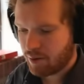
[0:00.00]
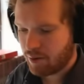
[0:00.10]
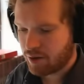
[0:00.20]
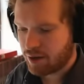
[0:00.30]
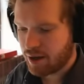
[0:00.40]

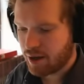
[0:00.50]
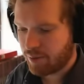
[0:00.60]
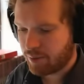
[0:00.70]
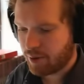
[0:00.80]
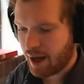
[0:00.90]
you can see here
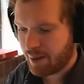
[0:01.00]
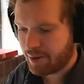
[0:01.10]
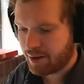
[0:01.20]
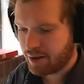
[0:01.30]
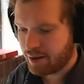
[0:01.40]
what will
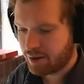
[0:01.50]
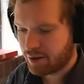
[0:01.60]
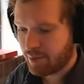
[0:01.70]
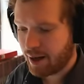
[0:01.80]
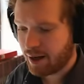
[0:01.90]
happen
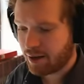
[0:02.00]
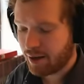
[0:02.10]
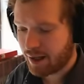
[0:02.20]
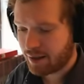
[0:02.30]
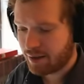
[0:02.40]
is my
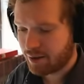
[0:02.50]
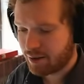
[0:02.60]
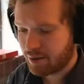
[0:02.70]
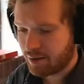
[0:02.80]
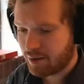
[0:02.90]

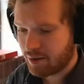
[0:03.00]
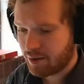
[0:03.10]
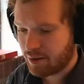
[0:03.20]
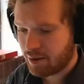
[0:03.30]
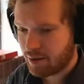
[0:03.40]
collectors
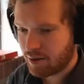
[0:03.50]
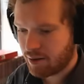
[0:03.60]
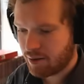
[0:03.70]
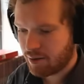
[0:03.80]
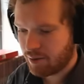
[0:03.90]

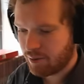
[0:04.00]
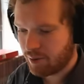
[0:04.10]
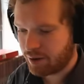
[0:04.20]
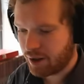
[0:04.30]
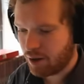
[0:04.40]

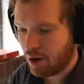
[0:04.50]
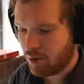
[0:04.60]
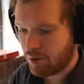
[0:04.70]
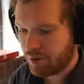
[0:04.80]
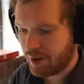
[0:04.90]
will say,
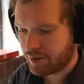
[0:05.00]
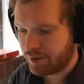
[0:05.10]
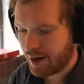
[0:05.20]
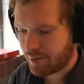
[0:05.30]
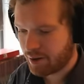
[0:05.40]
oh, that's a
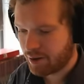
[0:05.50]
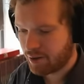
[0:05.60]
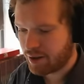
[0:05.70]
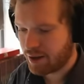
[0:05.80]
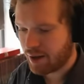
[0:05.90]
fragment, you
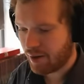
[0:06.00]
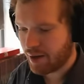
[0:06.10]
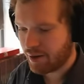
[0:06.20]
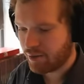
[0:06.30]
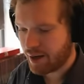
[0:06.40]
can see it down
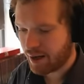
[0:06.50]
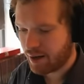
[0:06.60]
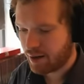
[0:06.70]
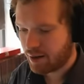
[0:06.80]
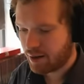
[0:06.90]
there on the radar.